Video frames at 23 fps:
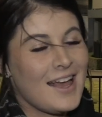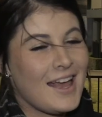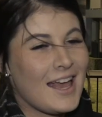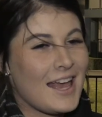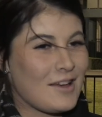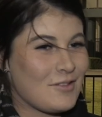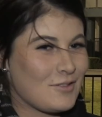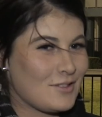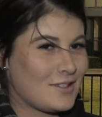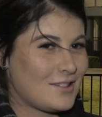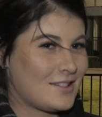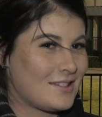
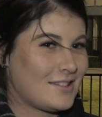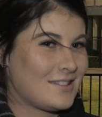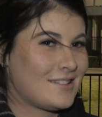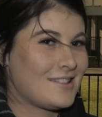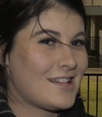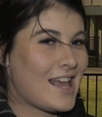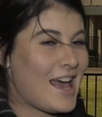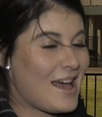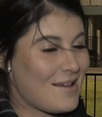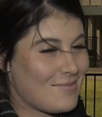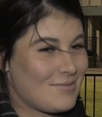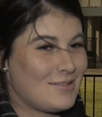It was
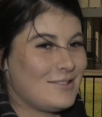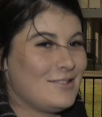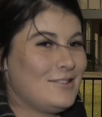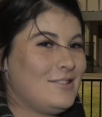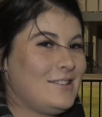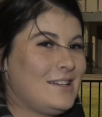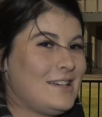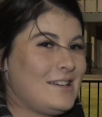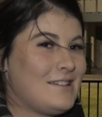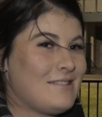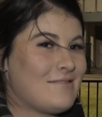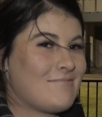
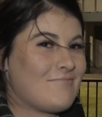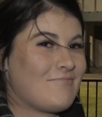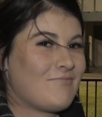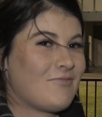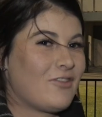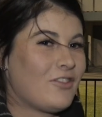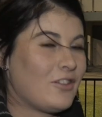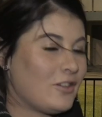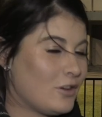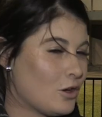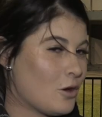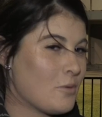absolutely
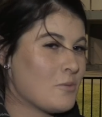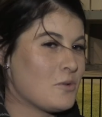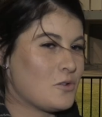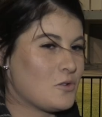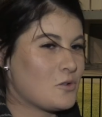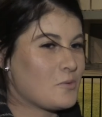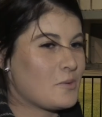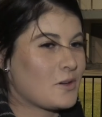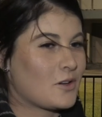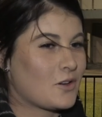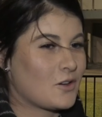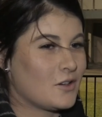
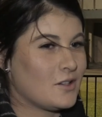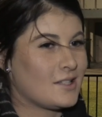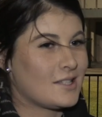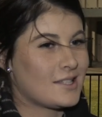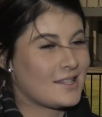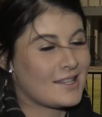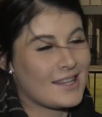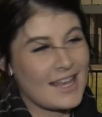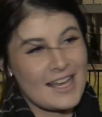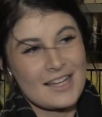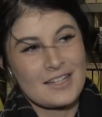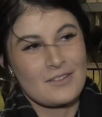phenomenal because
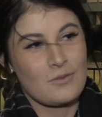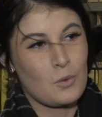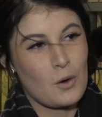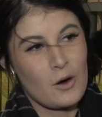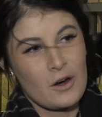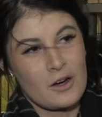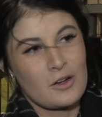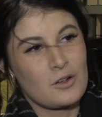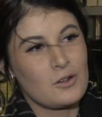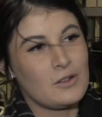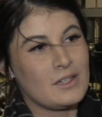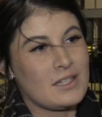that
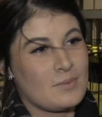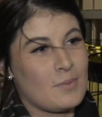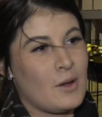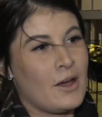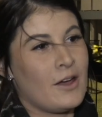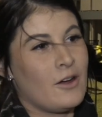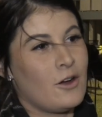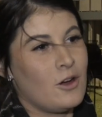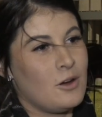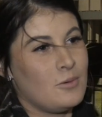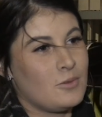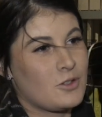Warragul is
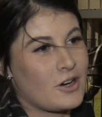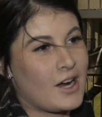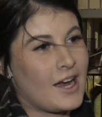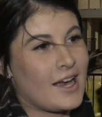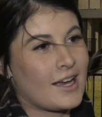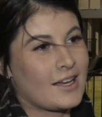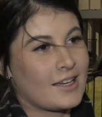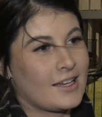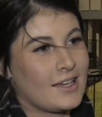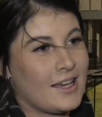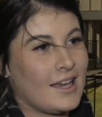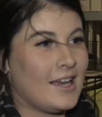my home
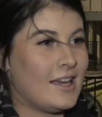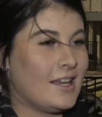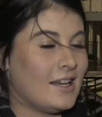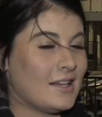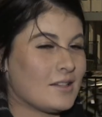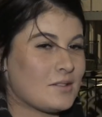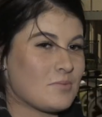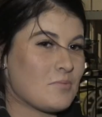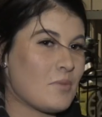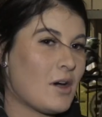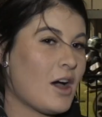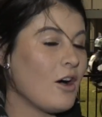track,
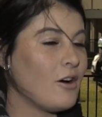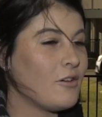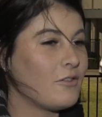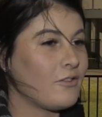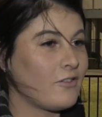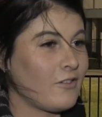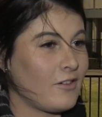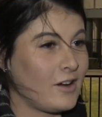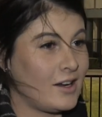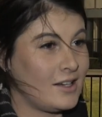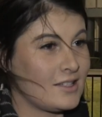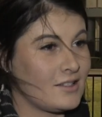and my whole
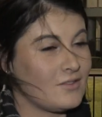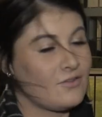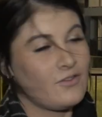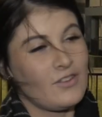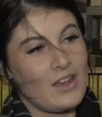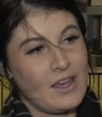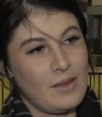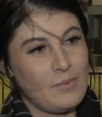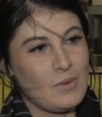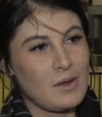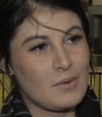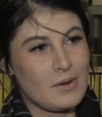friends and
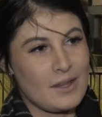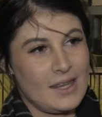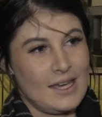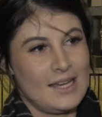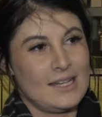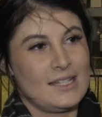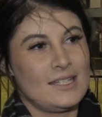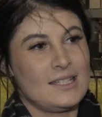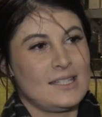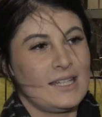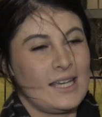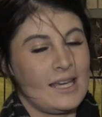family were
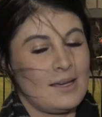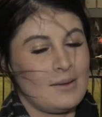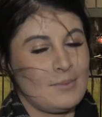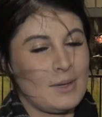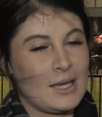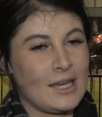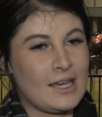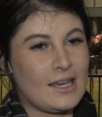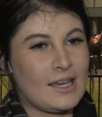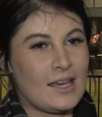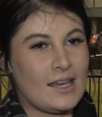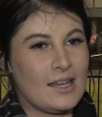there to see
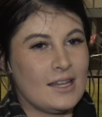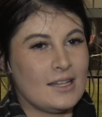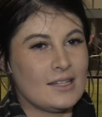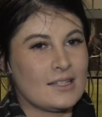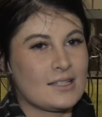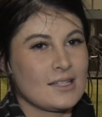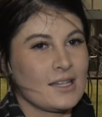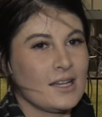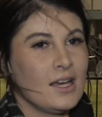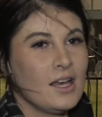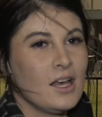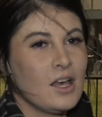me,
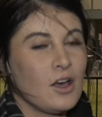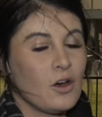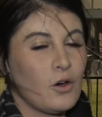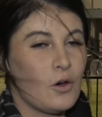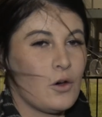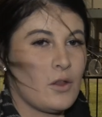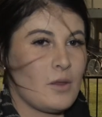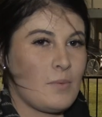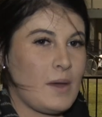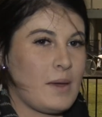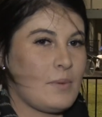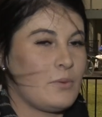and
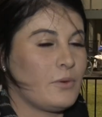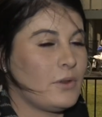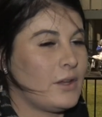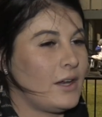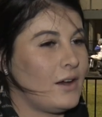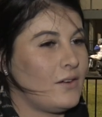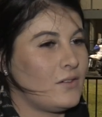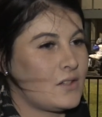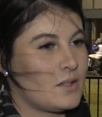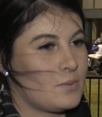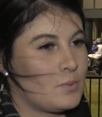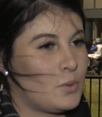all the people that
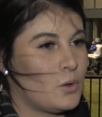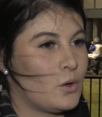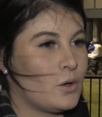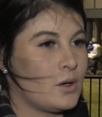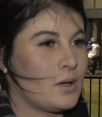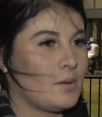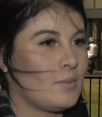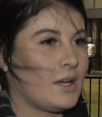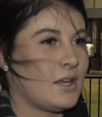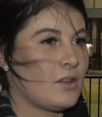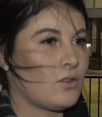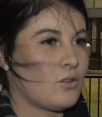have
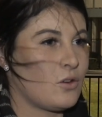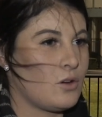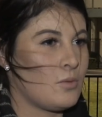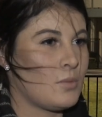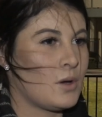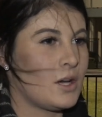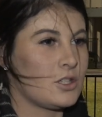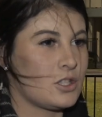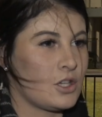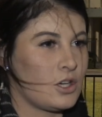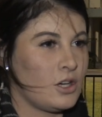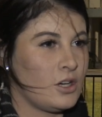supported me through
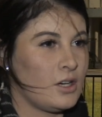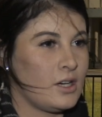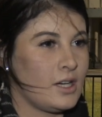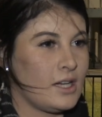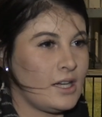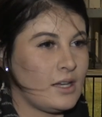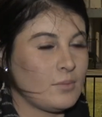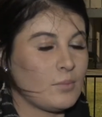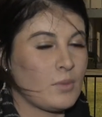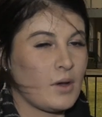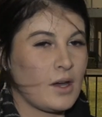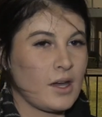my
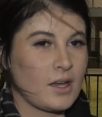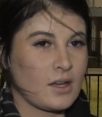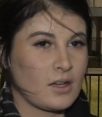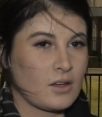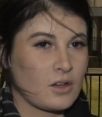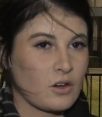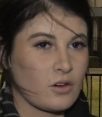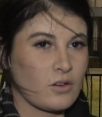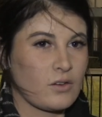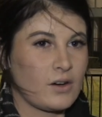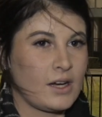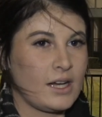journey and my
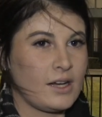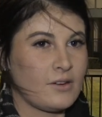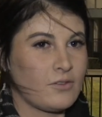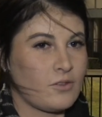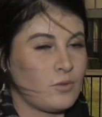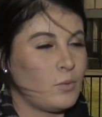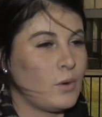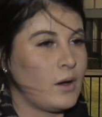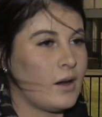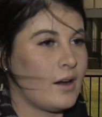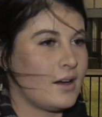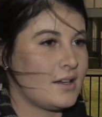career
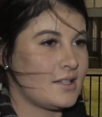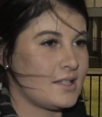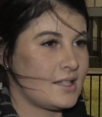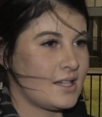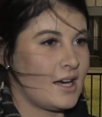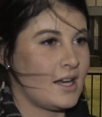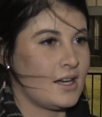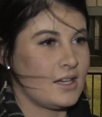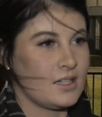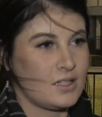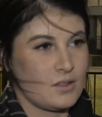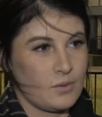from where I
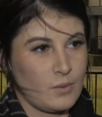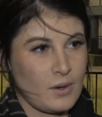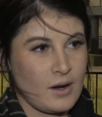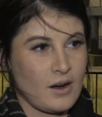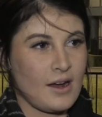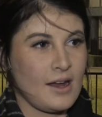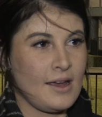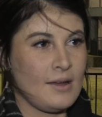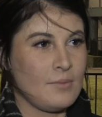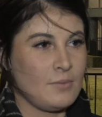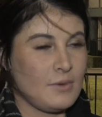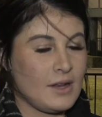started to where
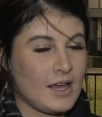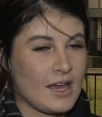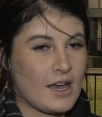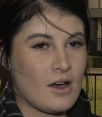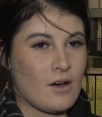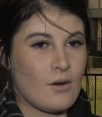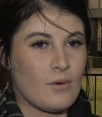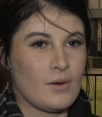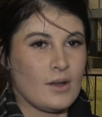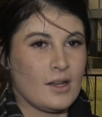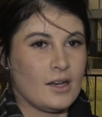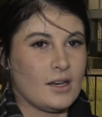I am
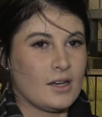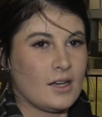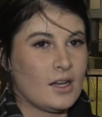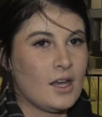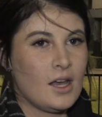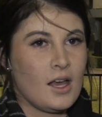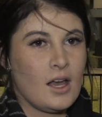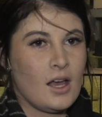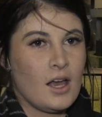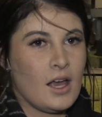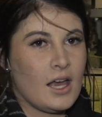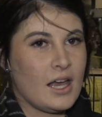now. And
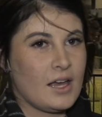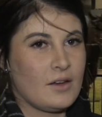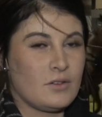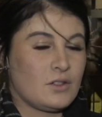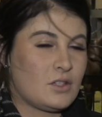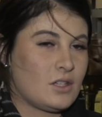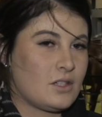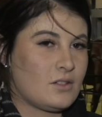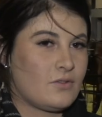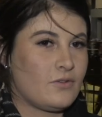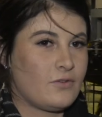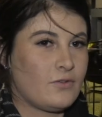it
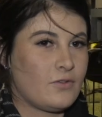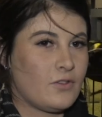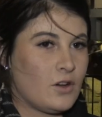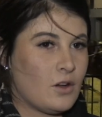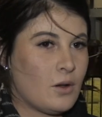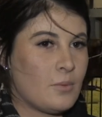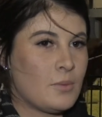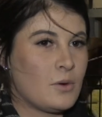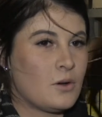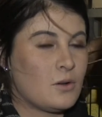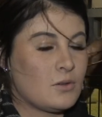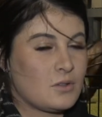was just
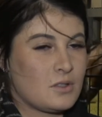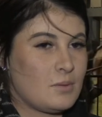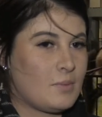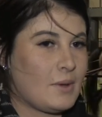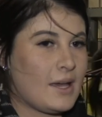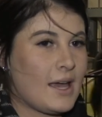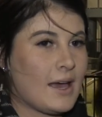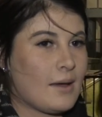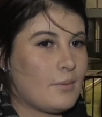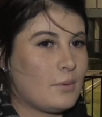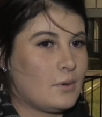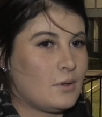phenomenal to
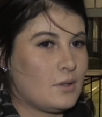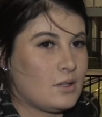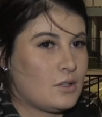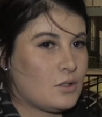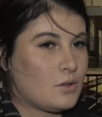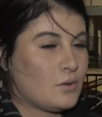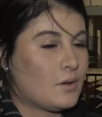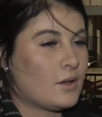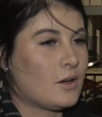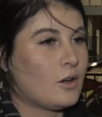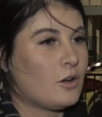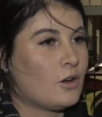be able to
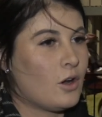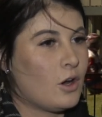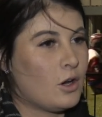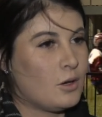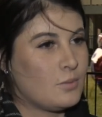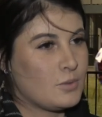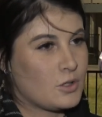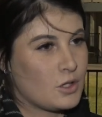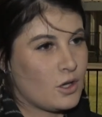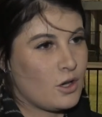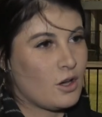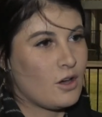do it on
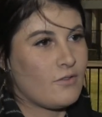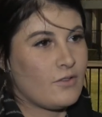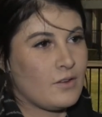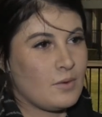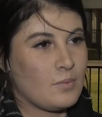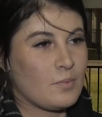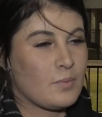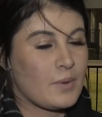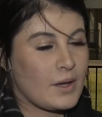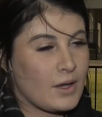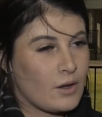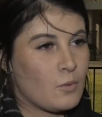home turf
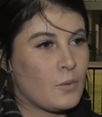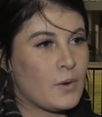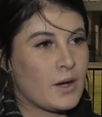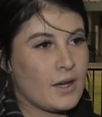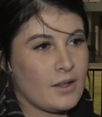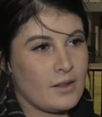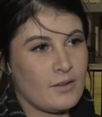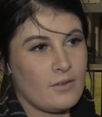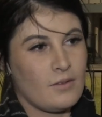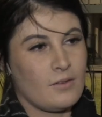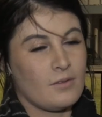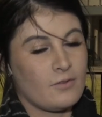and be on one
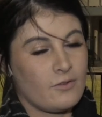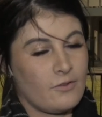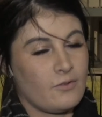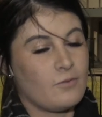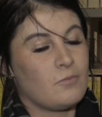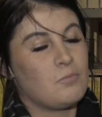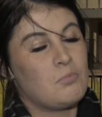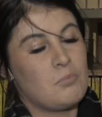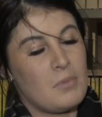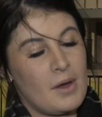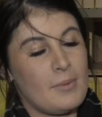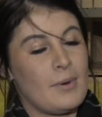
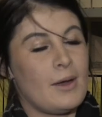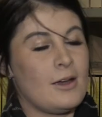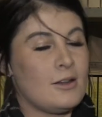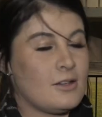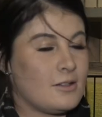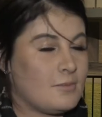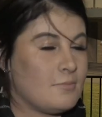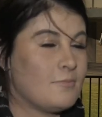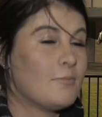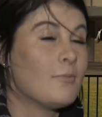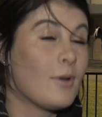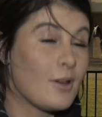of my
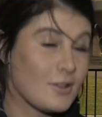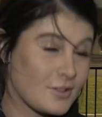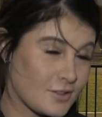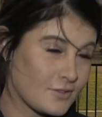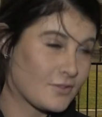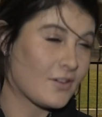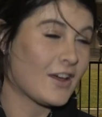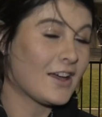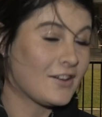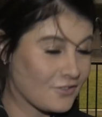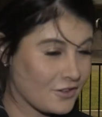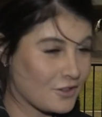
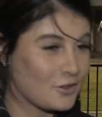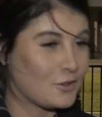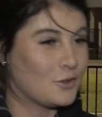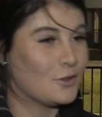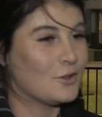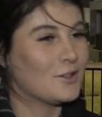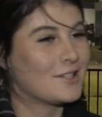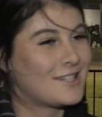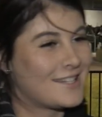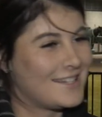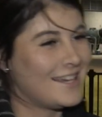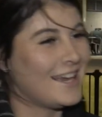most favourite
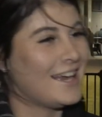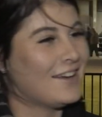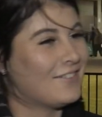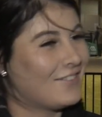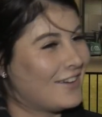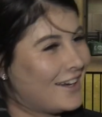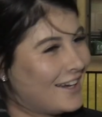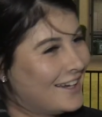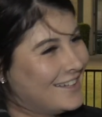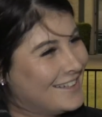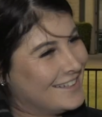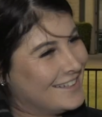horse ever.